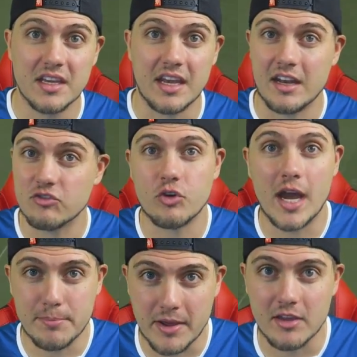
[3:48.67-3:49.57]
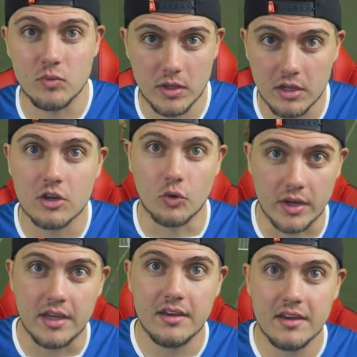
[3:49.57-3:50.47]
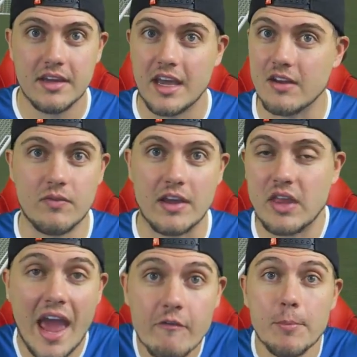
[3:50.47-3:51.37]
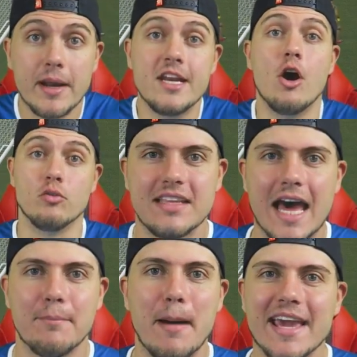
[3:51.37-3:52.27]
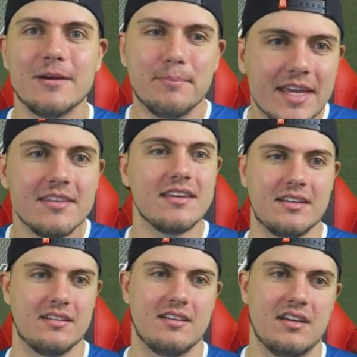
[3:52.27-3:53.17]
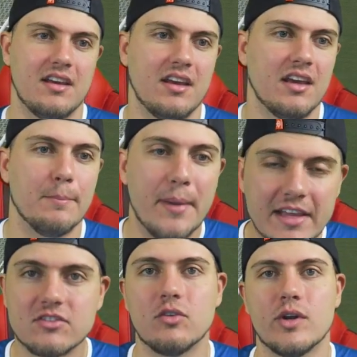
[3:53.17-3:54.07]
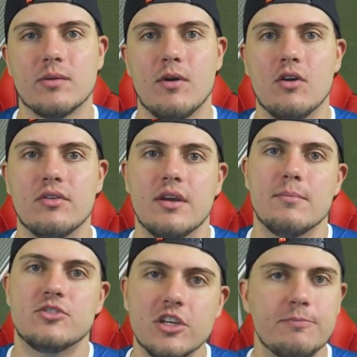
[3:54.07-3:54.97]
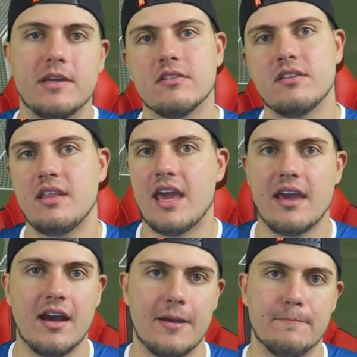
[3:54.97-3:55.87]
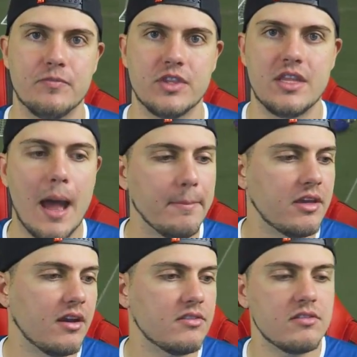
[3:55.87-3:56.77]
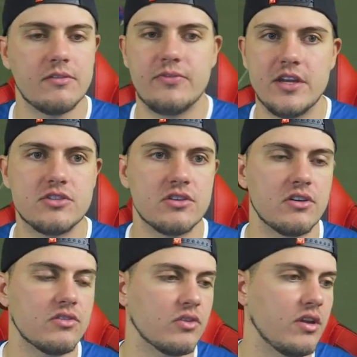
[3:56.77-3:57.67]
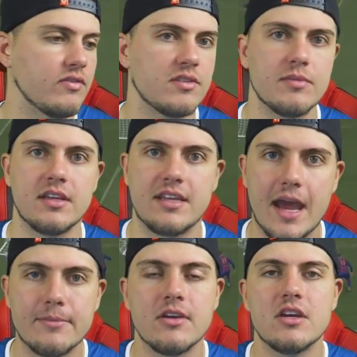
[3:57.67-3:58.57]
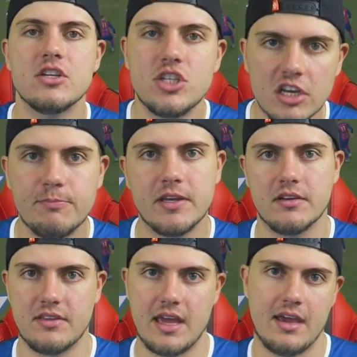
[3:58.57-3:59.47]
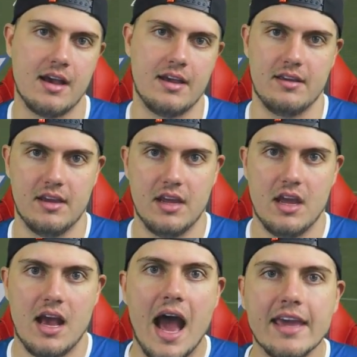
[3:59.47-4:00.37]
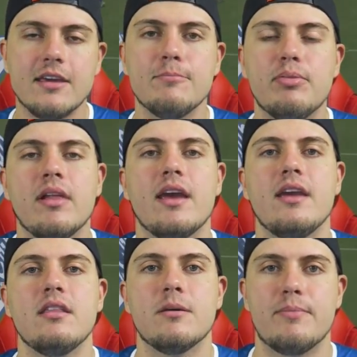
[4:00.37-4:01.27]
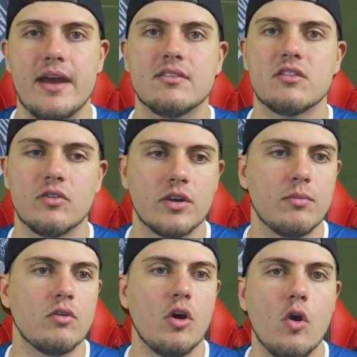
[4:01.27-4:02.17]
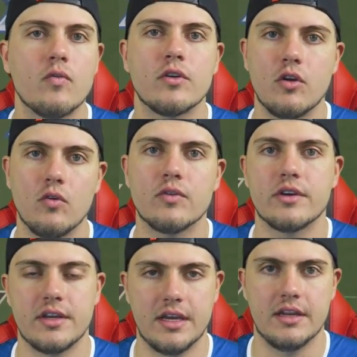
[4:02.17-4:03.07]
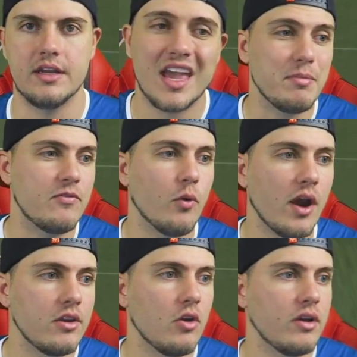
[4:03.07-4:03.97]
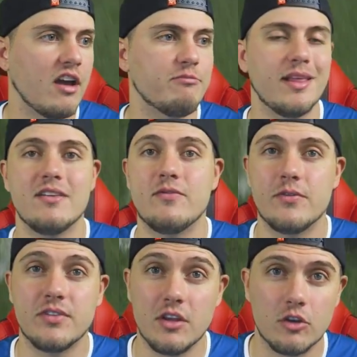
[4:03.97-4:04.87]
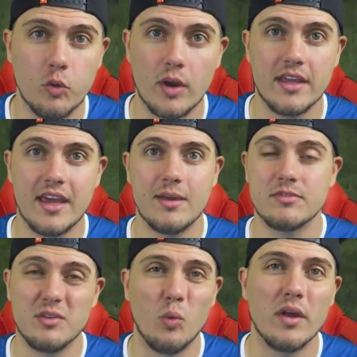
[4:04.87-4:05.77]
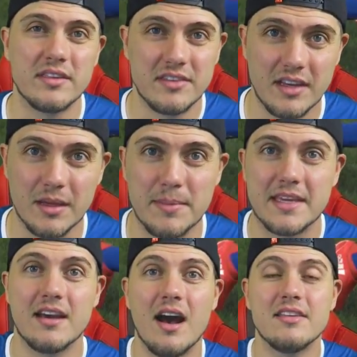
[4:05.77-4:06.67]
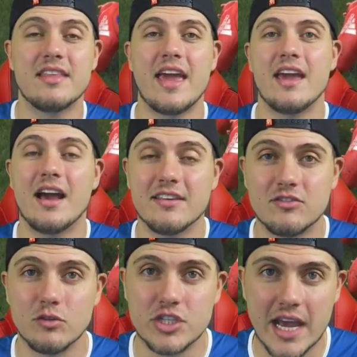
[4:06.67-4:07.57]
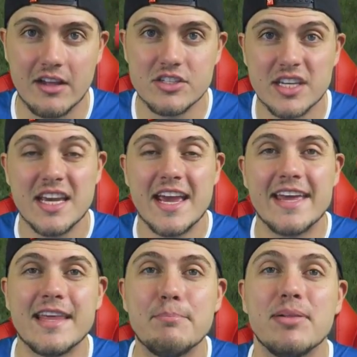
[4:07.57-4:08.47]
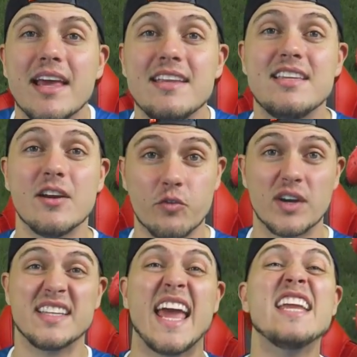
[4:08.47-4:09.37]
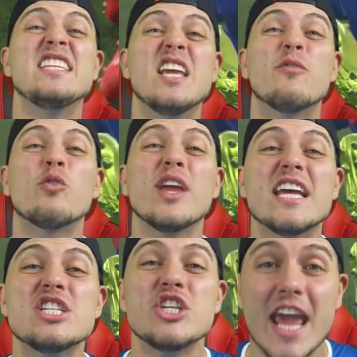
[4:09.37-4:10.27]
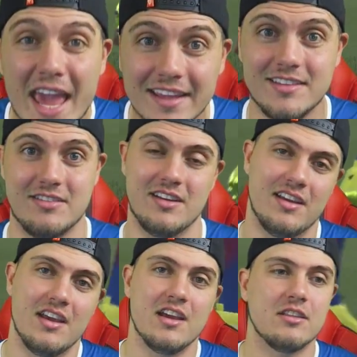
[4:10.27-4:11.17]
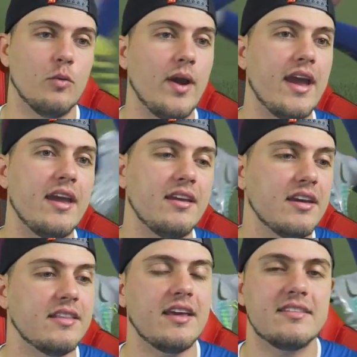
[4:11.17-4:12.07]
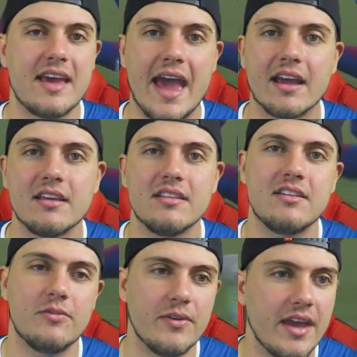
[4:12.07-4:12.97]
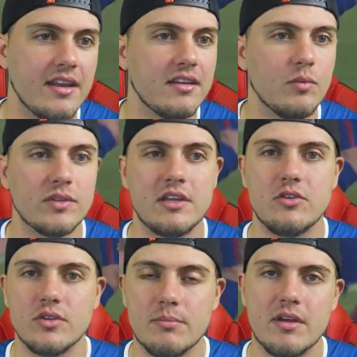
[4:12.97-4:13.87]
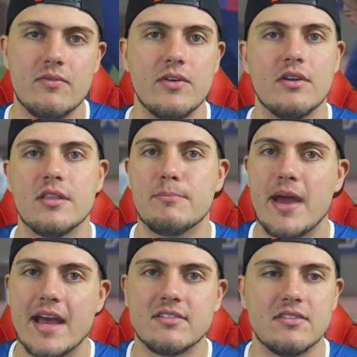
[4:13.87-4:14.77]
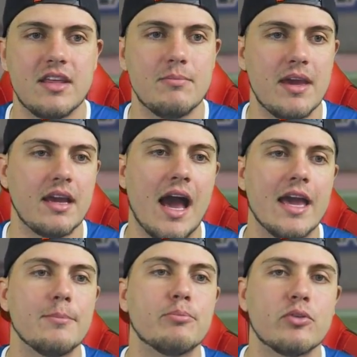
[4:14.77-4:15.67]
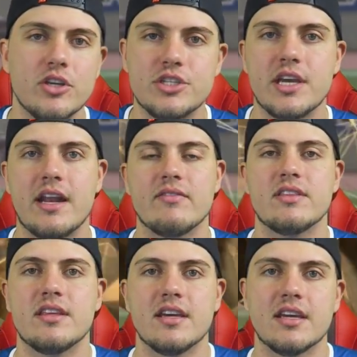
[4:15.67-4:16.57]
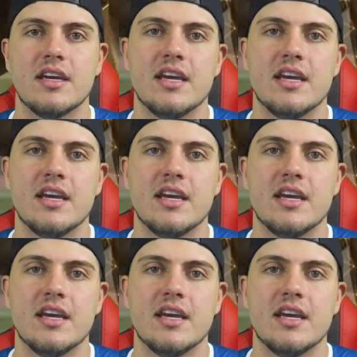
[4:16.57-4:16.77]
and has tried PES will agree, and everybody knows, it's not a Mike opinion, best career mode just because of the AI. Not because of the features or even some of the depth, just because of the AI. I can play the PES career mode over and over again, before I know it, I've played 15 or 20 games in one sitting because the AI is so challenging and they play different. They differentiate the way they attack and defend and what they do in the midfield and the passes they make. I appreciate everything